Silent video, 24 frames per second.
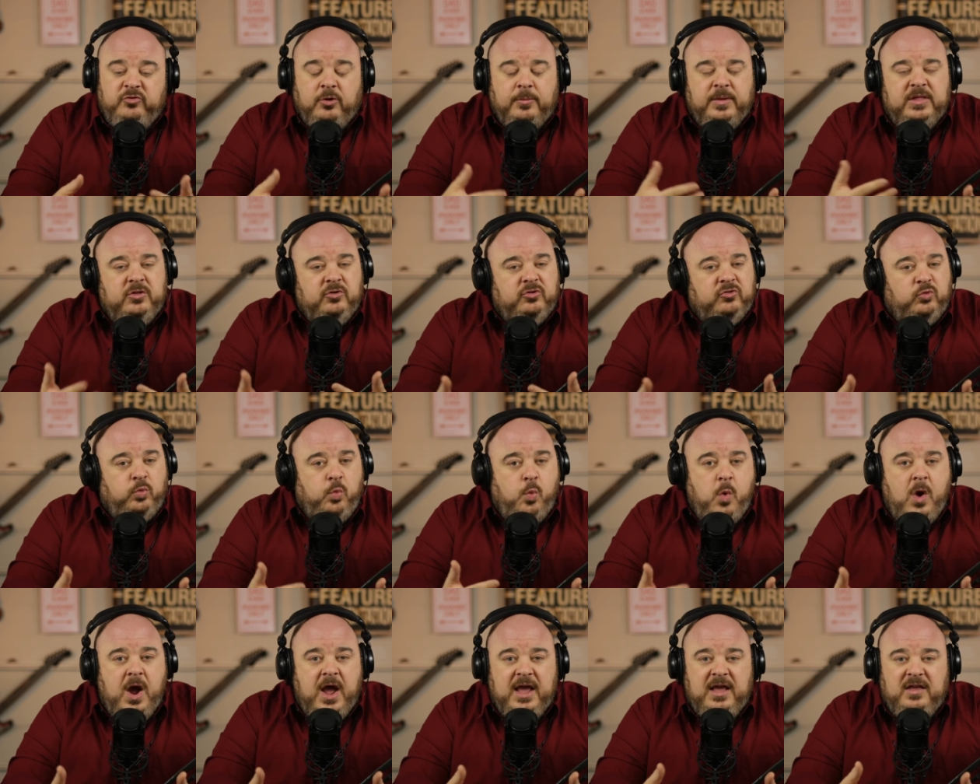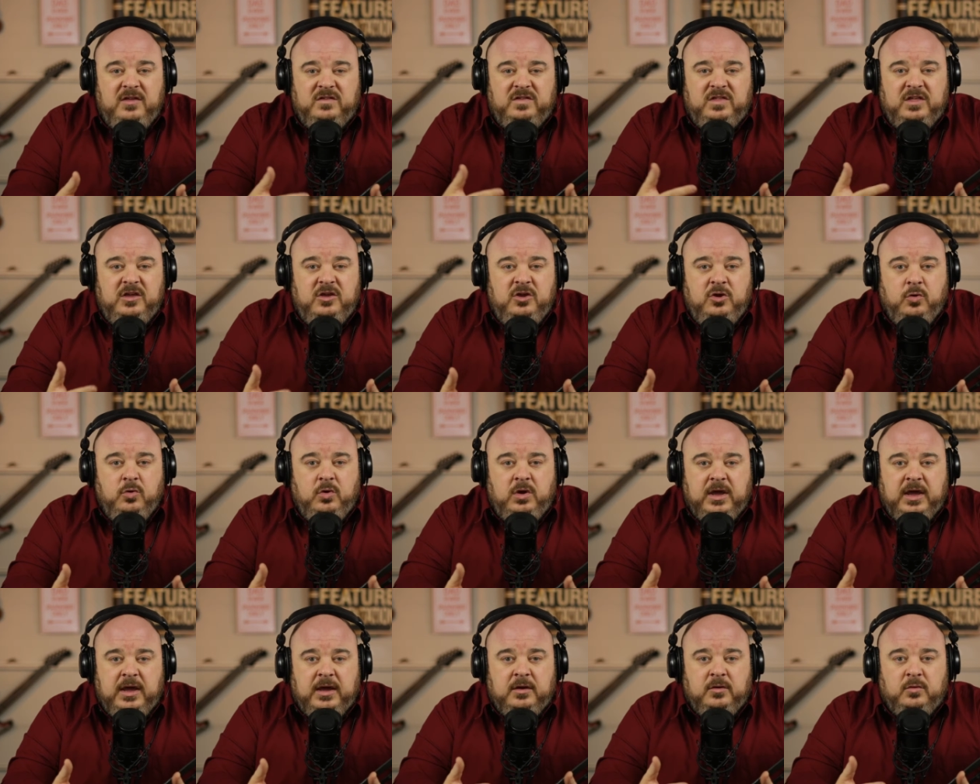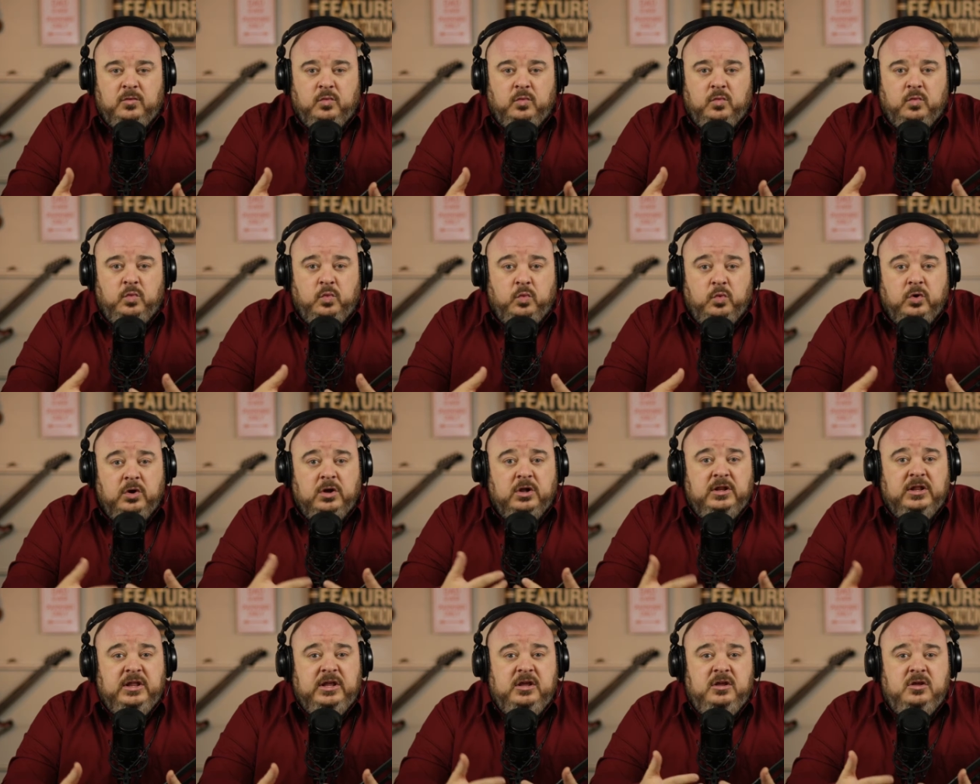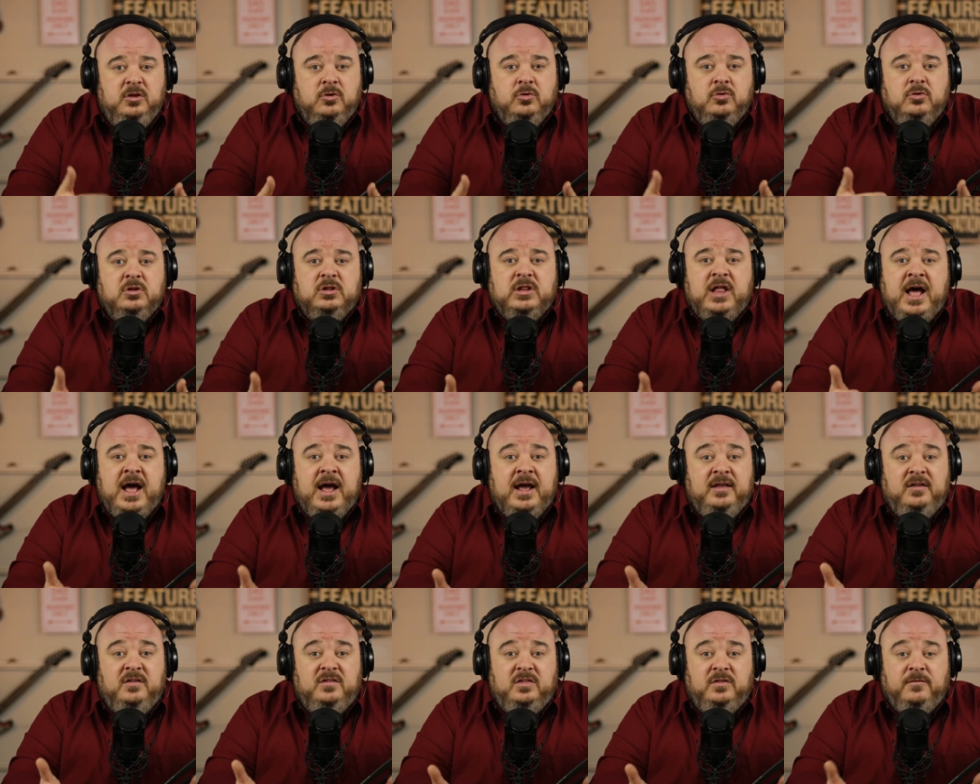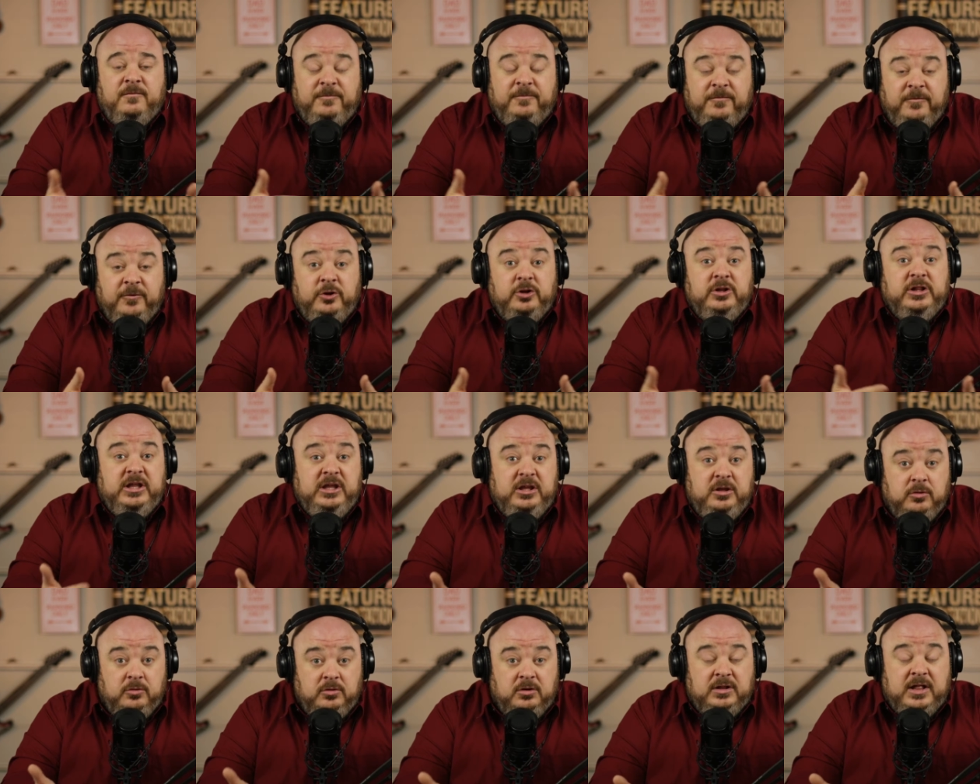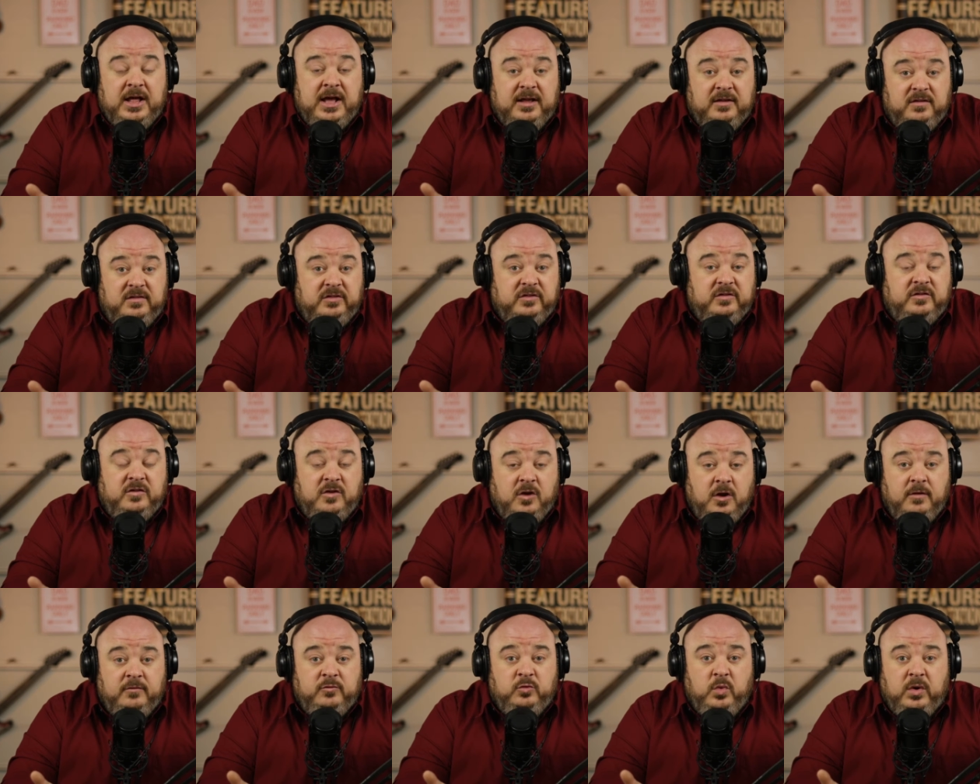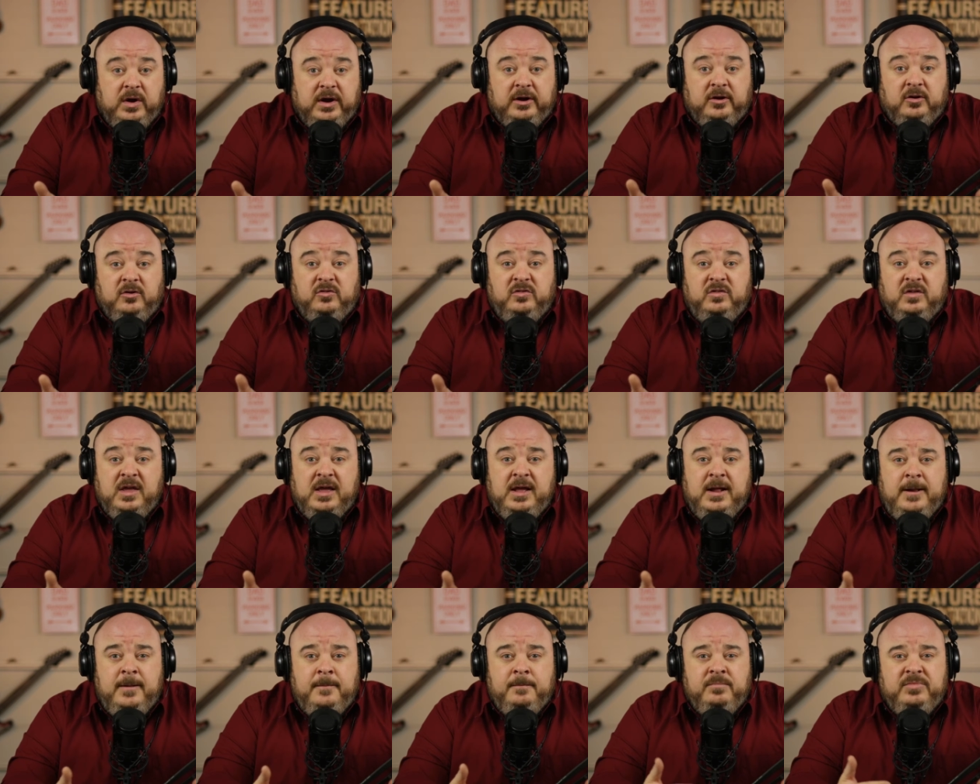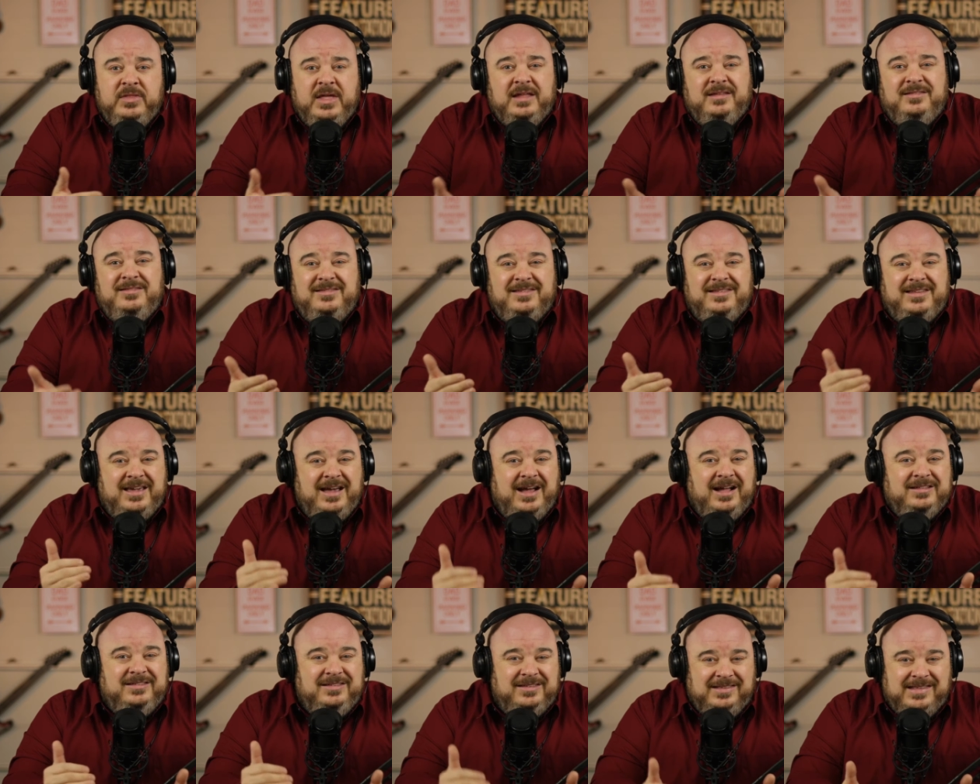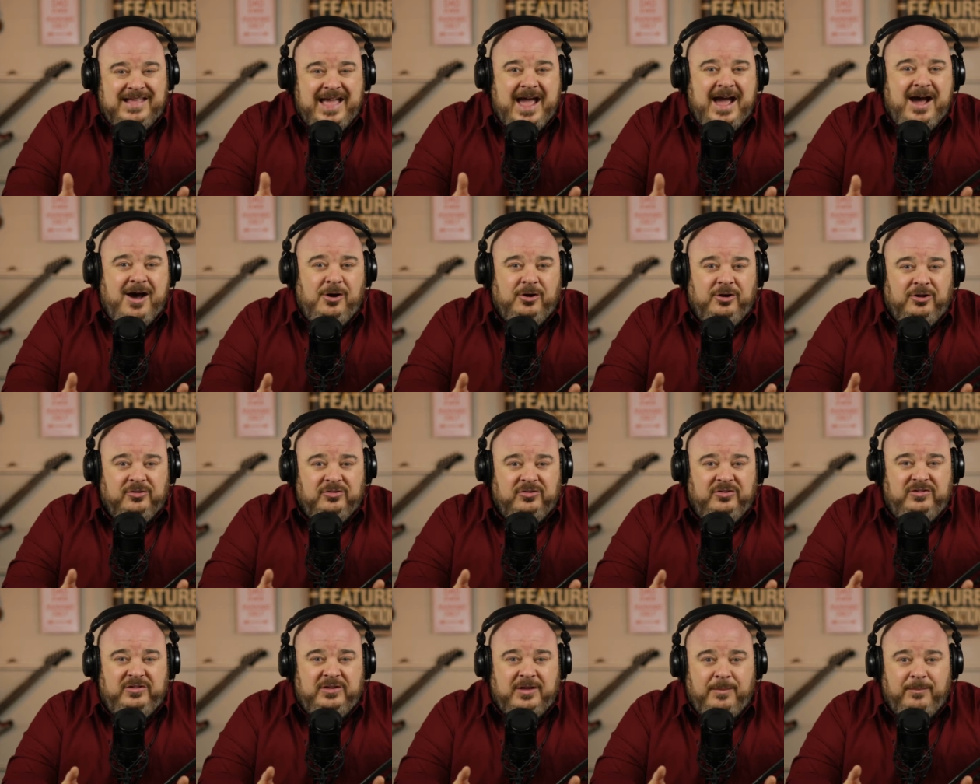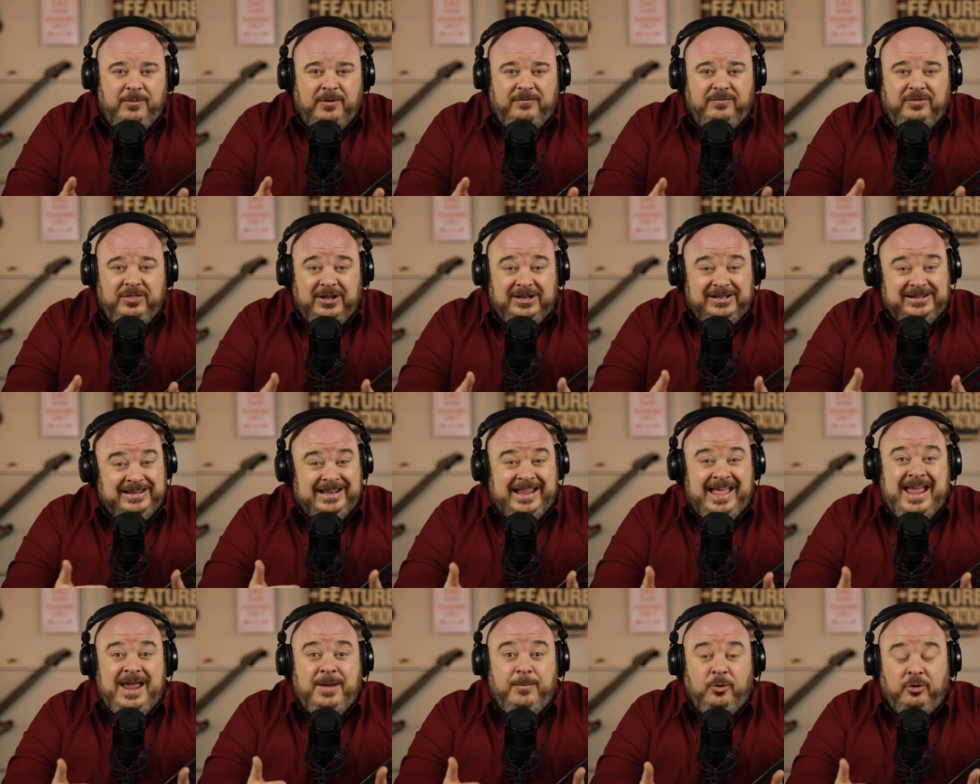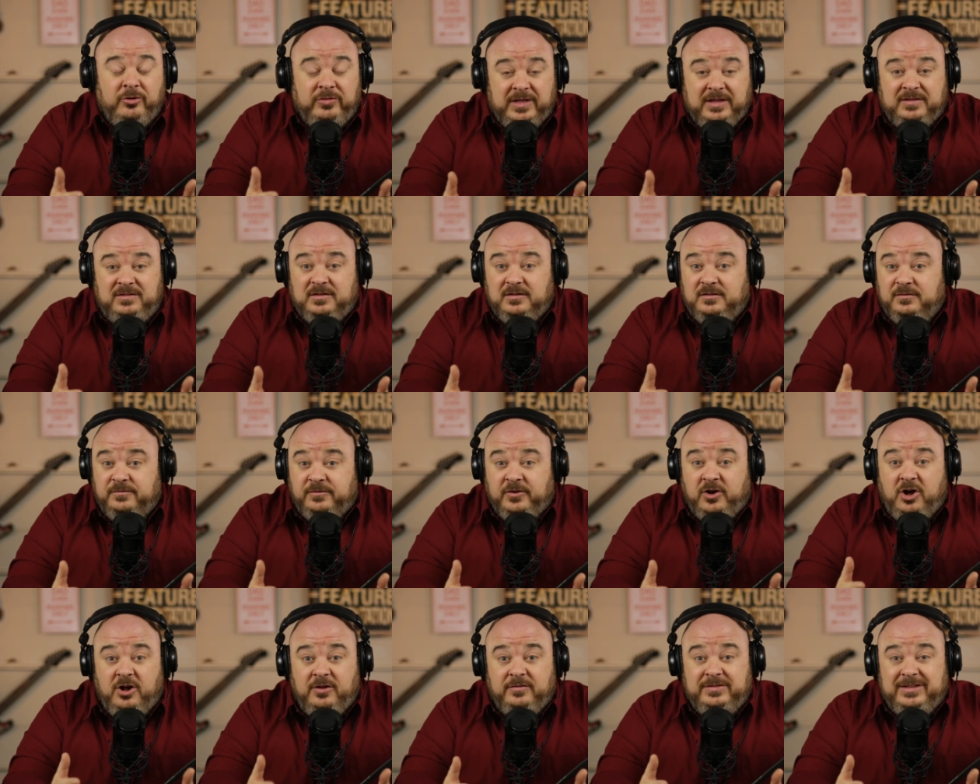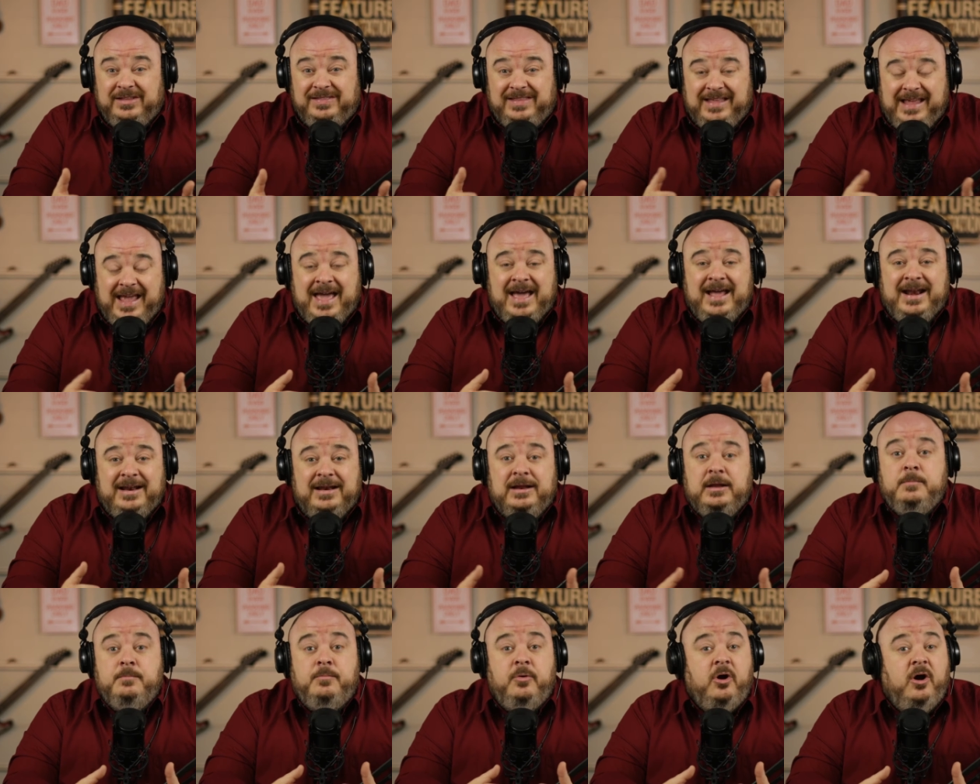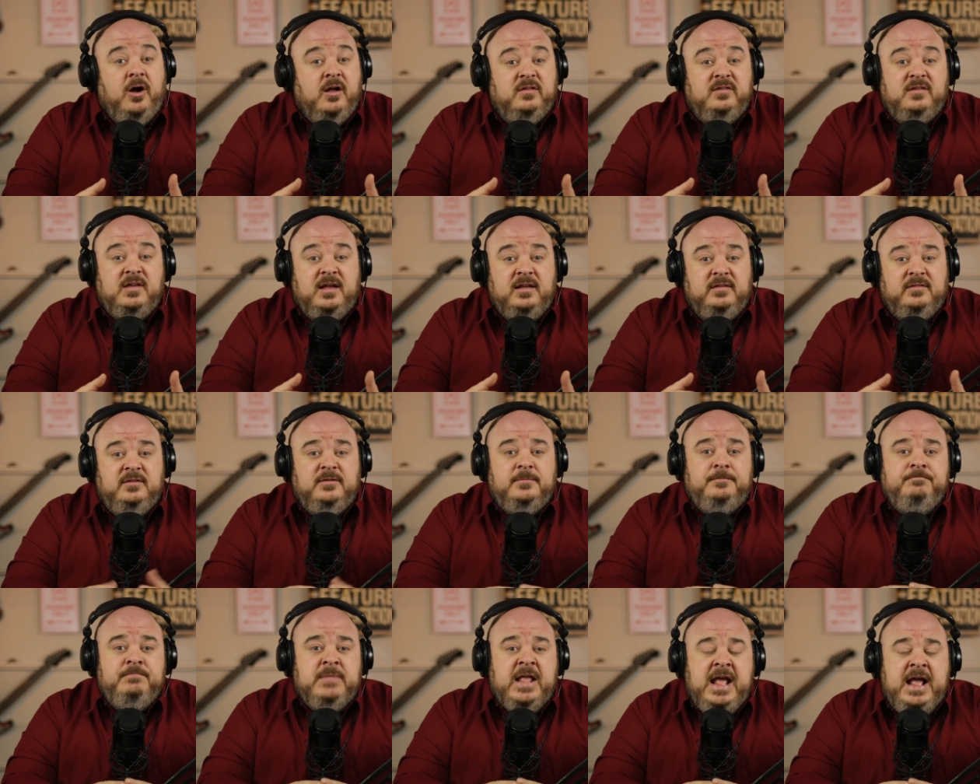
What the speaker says: So, I mean, there's ways that you can really fully utilize the softwares that cuts down on some of the labor that's involved in the editing process.